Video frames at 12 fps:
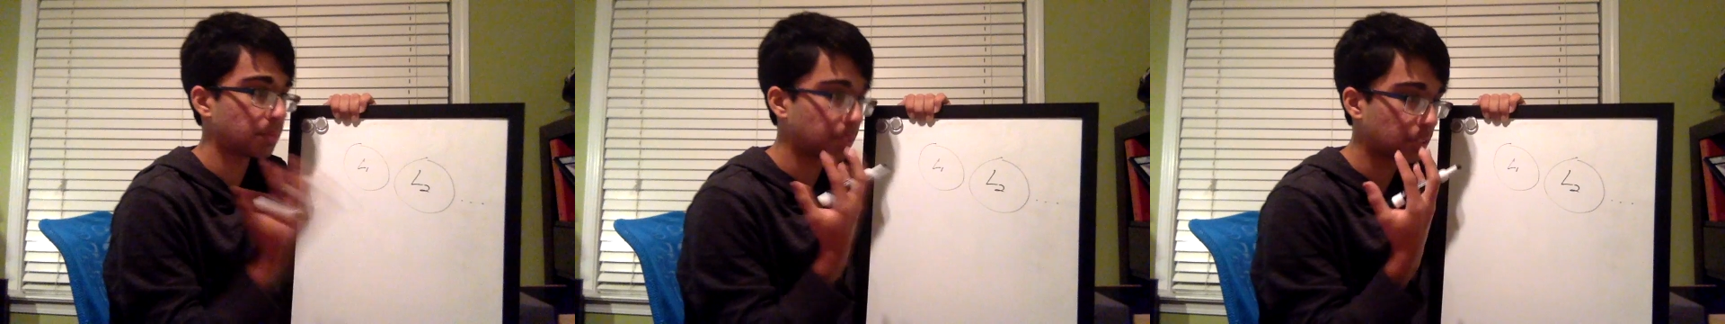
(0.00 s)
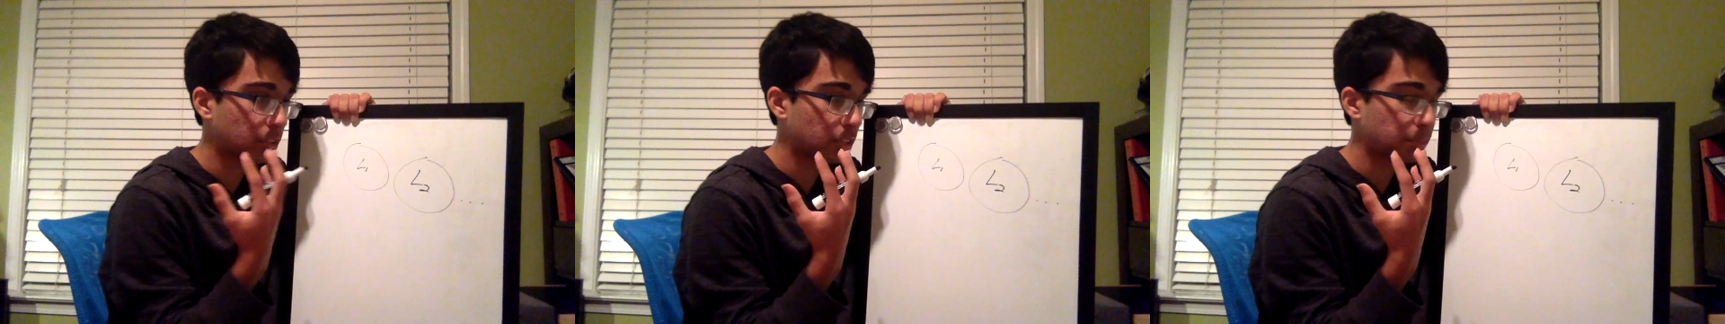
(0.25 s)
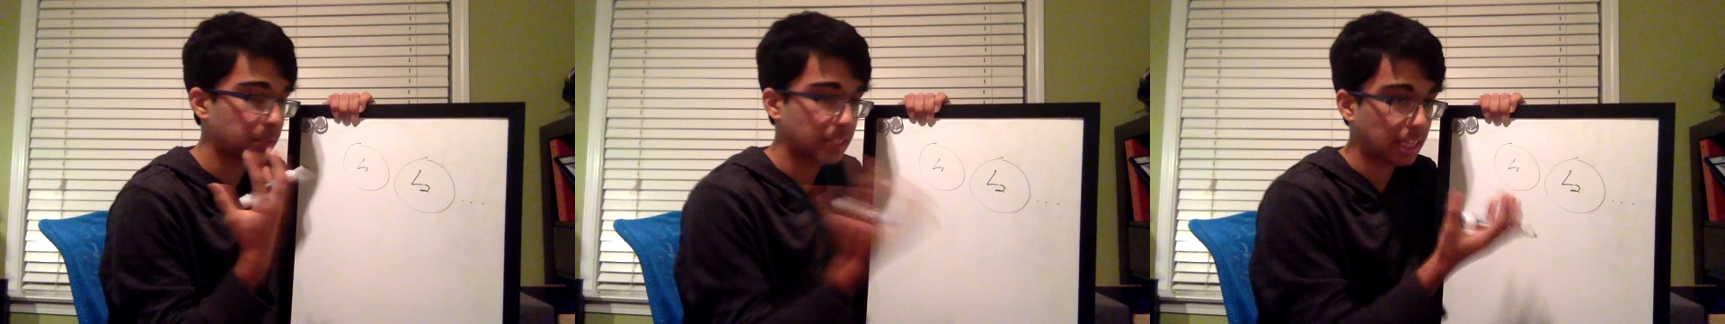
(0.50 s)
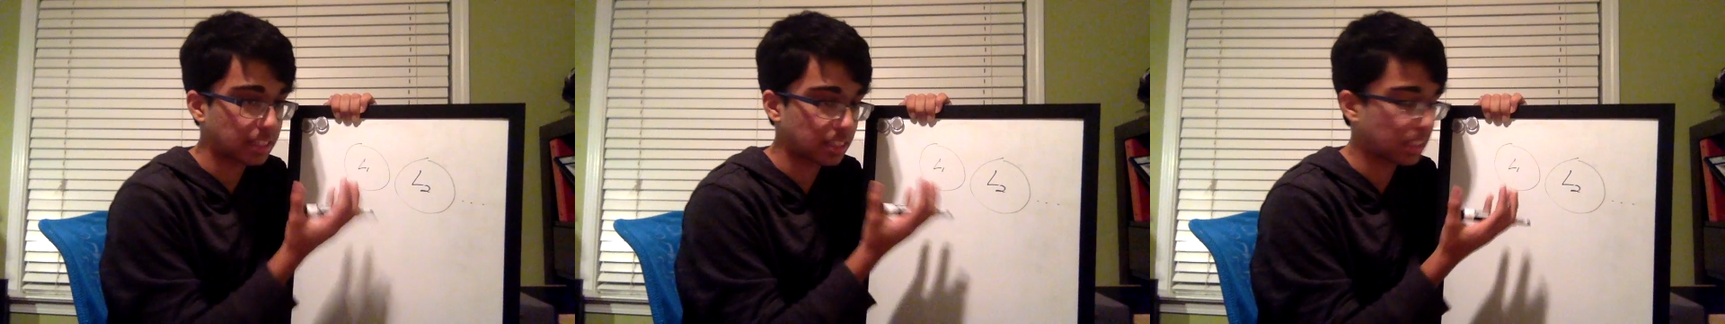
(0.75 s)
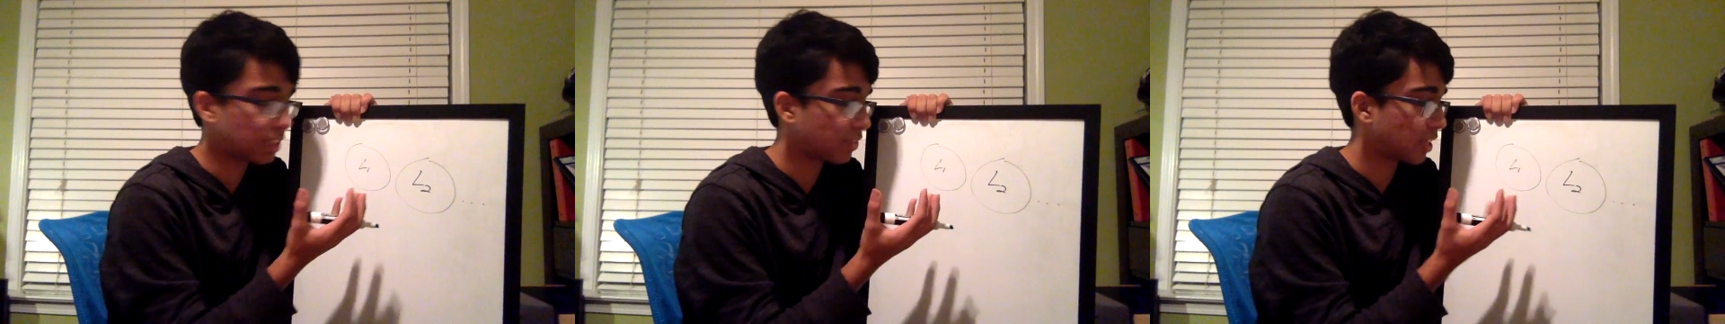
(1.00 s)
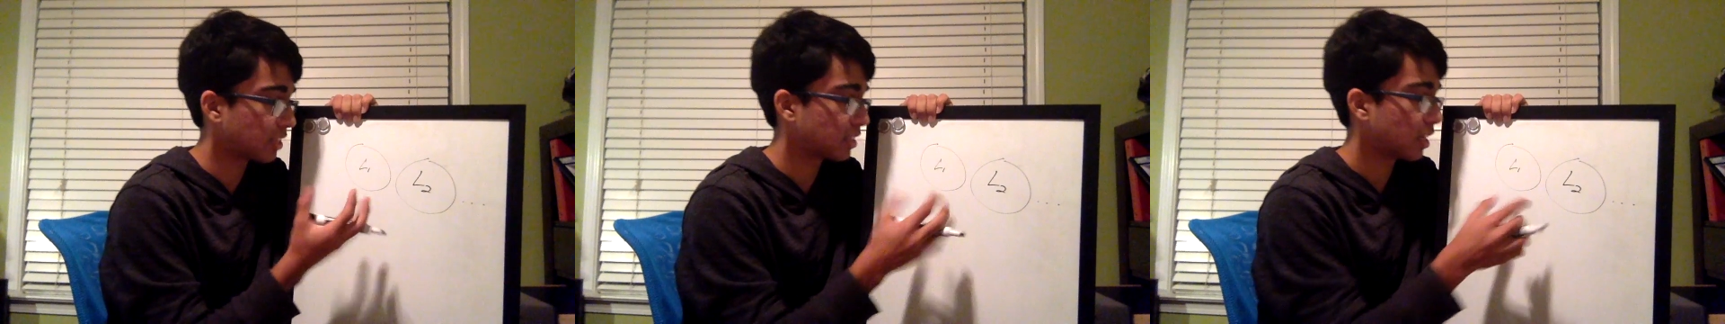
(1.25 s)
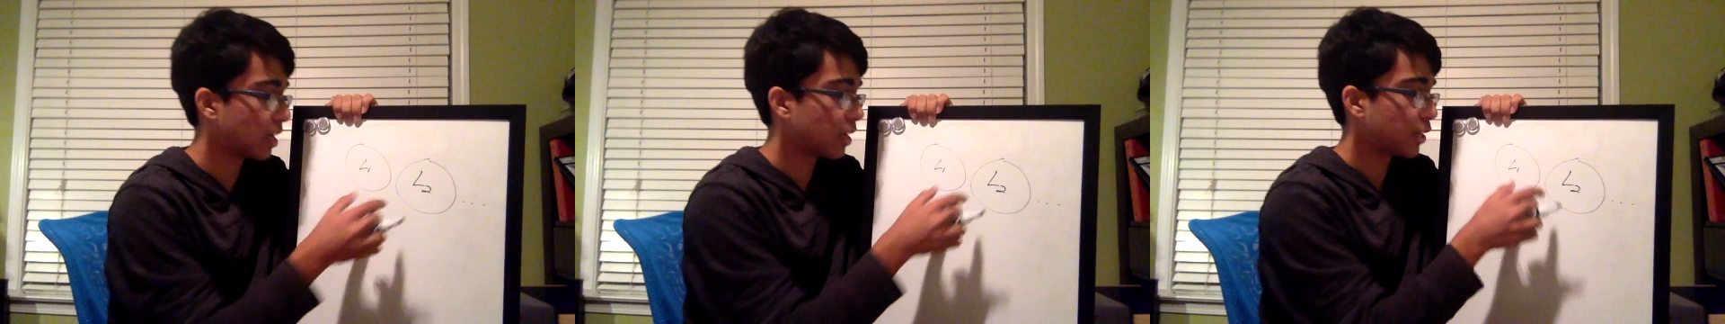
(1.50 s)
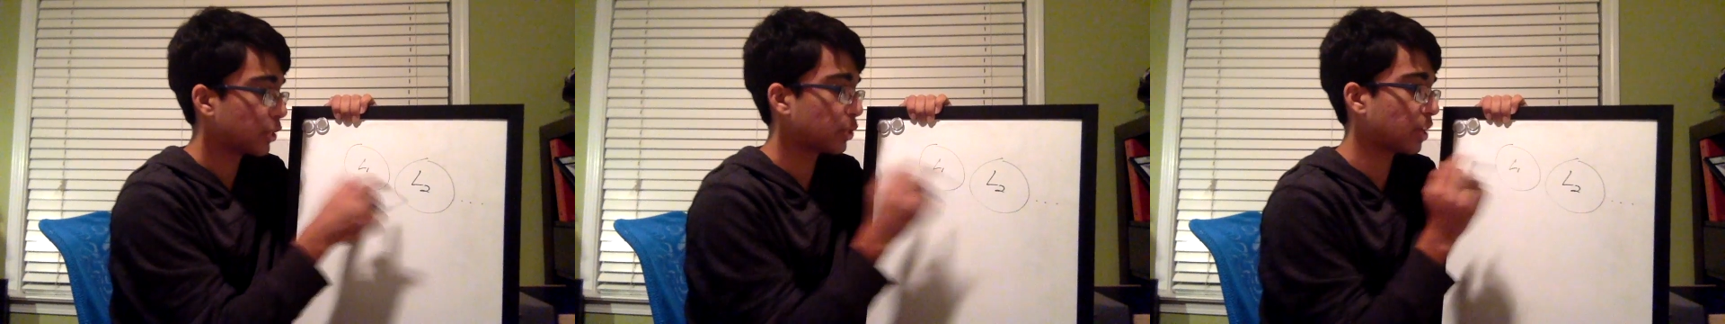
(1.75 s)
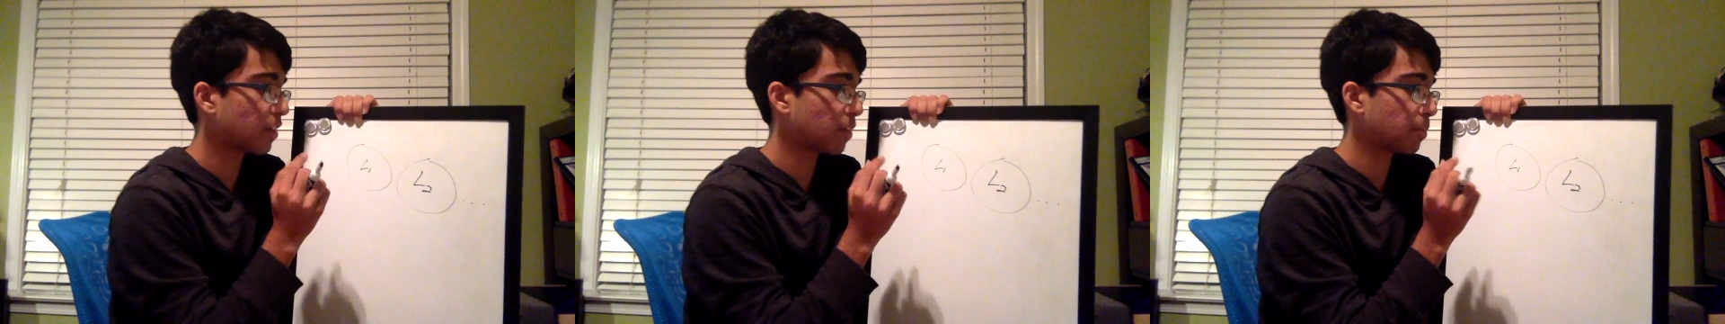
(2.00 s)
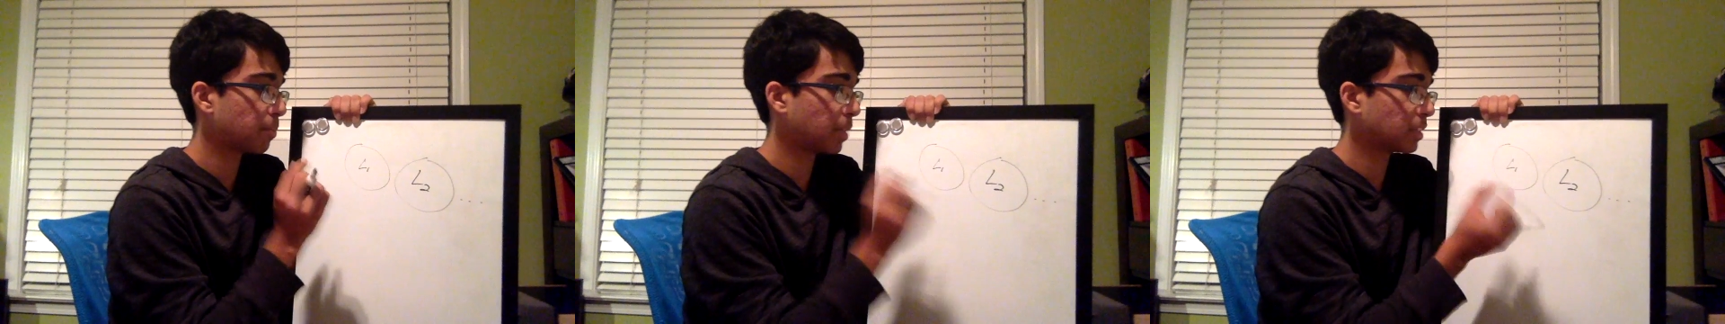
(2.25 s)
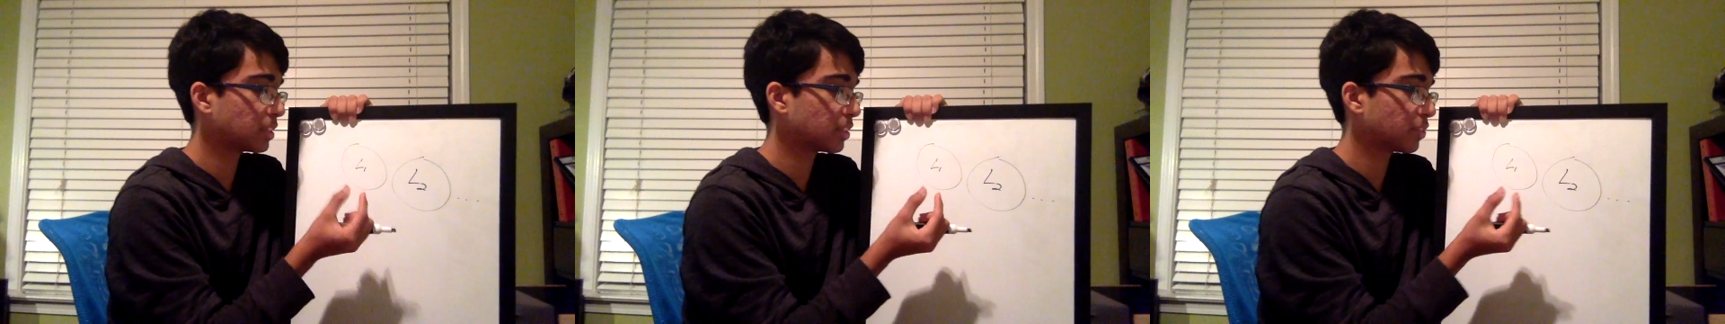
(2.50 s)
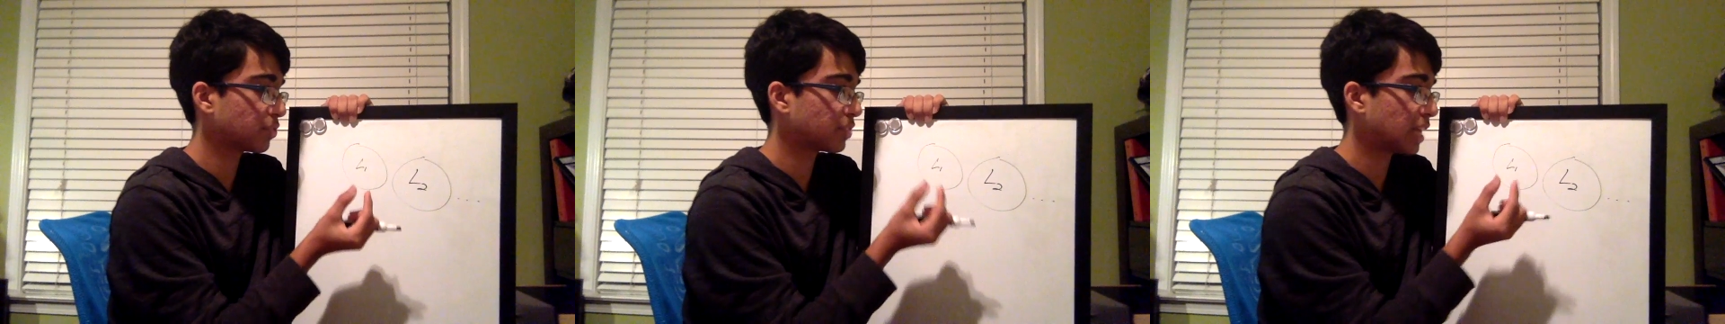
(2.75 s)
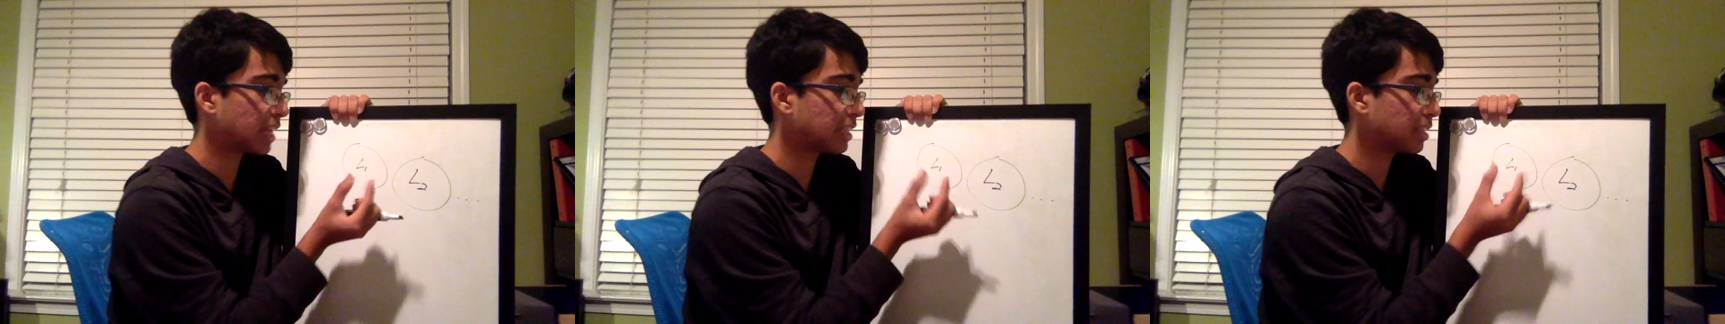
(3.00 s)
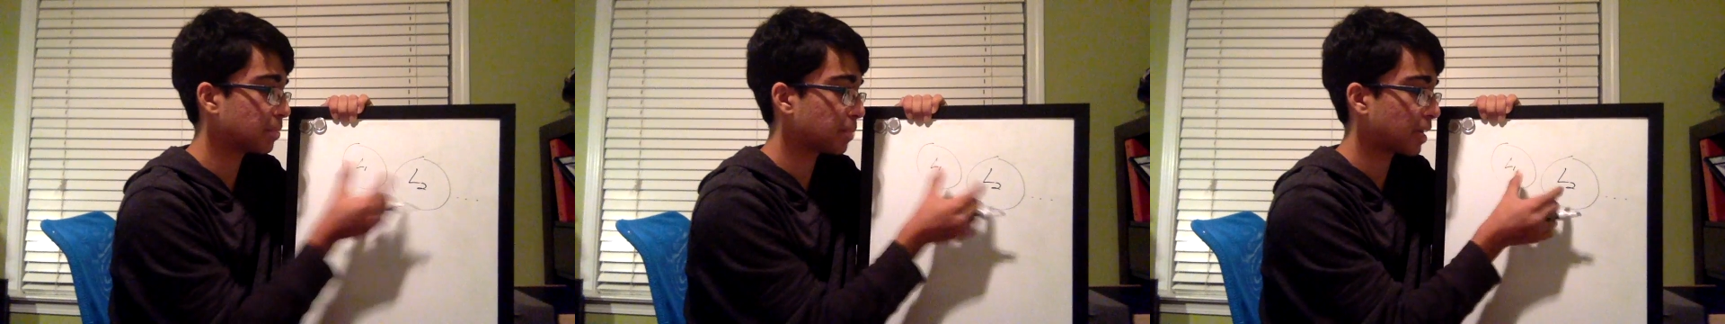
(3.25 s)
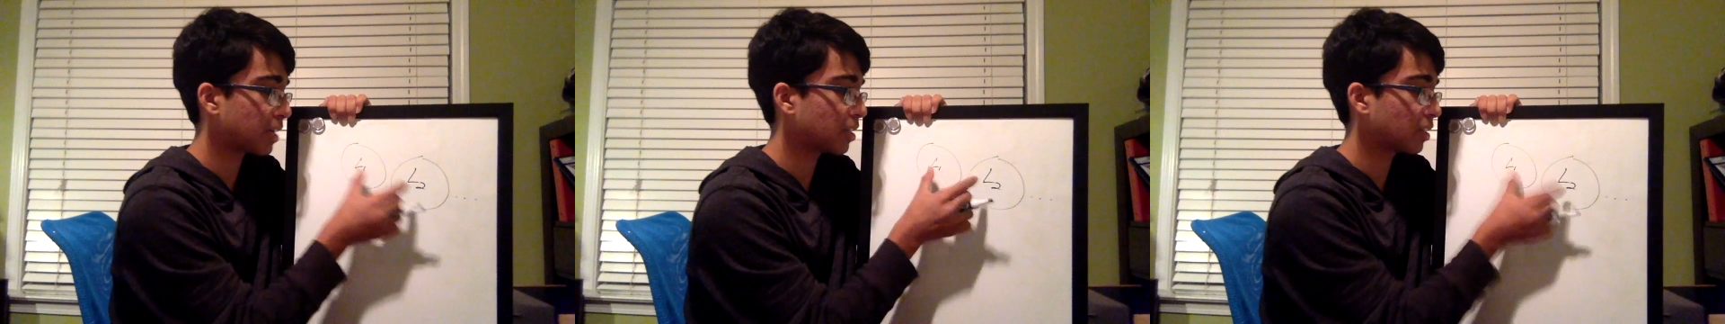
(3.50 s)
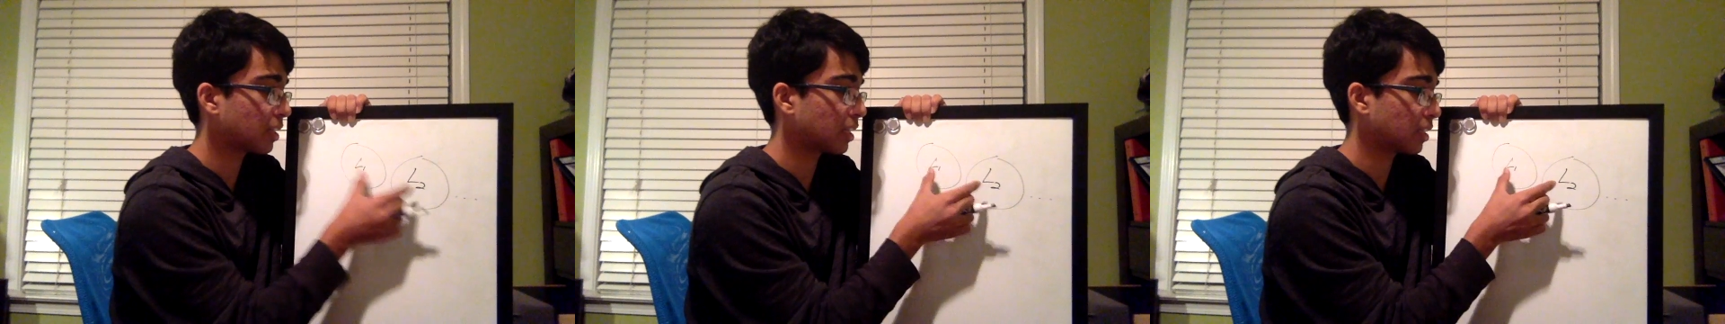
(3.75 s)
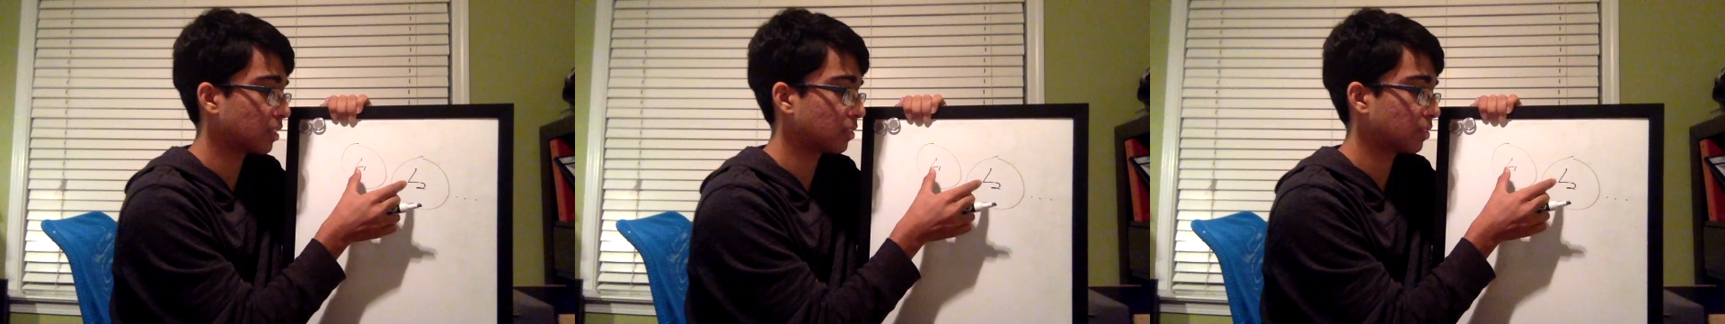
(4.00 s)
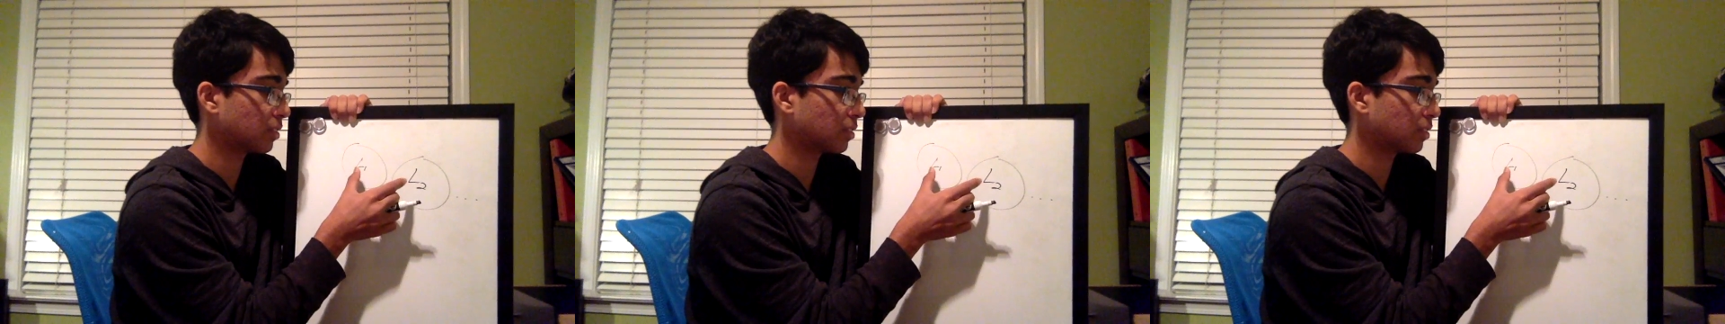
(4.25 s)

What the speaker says: big CRISPR-Cas9 device, you'd have a bunch of tiny parallel